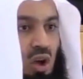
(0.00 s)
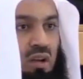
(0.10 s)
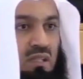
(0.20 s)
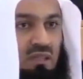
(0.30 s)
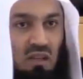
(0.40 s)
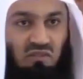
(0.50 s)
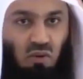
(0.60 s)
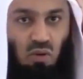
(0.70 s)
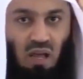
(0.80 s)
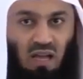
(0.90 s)
gone,
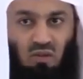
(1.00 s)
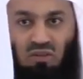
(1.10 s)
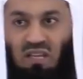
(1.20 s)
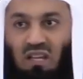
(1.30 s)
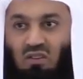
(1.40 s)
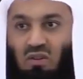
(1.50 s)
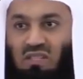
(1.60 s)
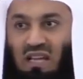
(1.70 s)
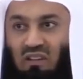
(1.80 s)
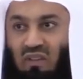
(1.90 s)
astaghfirullah, and you're thinking to
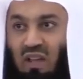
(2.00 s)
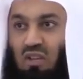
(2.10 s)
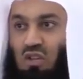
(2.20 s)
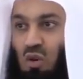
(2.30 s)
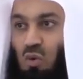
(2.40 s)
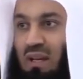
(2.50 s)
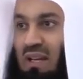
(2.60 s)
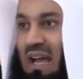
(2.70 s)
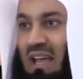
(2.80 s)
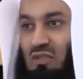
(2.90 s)
yourself, you know
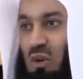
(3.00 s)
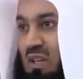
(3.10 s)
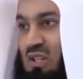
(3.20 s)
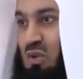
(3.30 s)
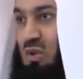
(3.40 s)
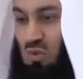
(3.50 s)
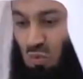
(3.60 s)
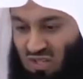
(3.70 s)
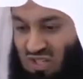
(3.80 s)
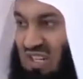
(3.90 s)
what, I have no excuse,
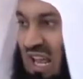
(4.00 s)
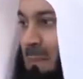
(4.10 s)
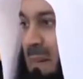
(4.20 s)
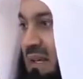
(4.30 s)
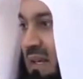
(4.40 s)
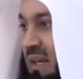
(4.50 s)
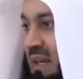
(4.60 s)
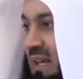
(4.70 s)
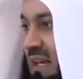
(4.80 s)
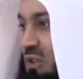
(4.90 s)
what just happened?
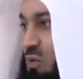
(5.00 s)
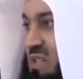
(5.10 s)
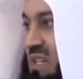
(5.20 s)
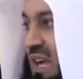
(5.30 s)
It was